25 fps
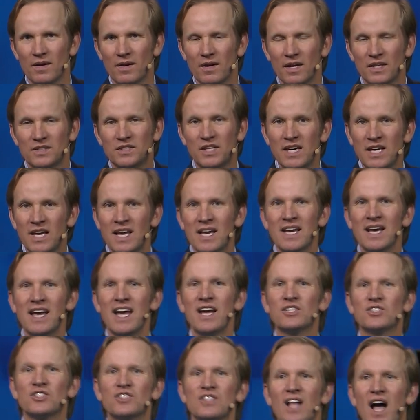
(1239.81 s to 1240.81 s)
You see,
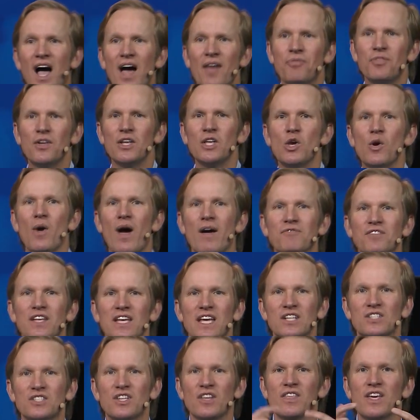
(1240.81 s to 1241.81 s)
it's not that you have to
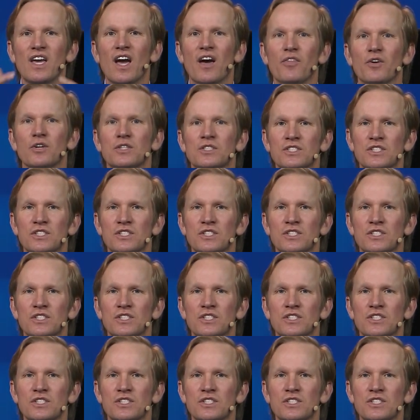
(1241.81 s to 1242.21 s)
get to the other